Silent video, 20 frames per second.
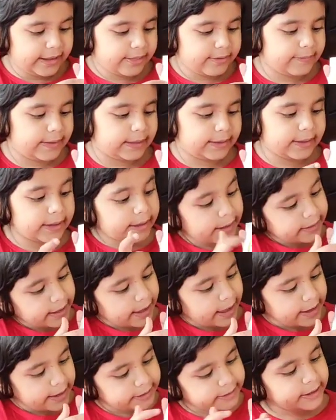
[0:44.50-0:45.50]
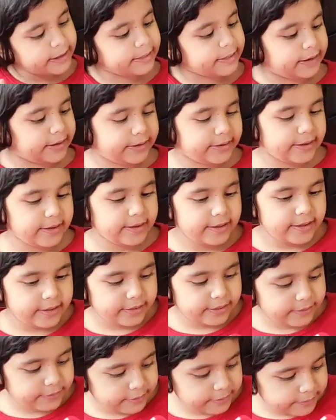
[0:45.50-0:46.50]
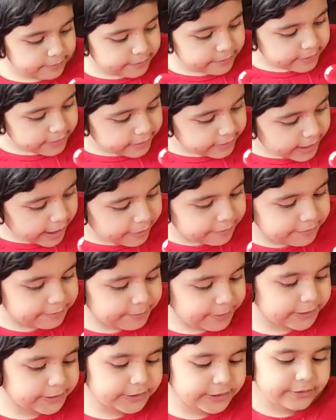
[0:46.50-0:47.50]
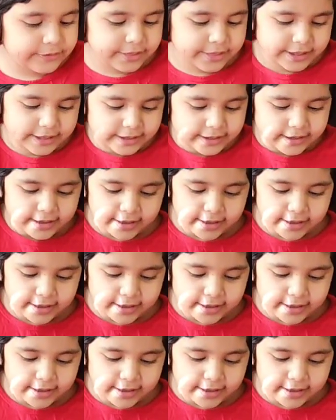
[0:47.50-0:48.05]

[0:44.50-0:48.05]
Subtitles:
it's winking and here it isn't. So now what do you see?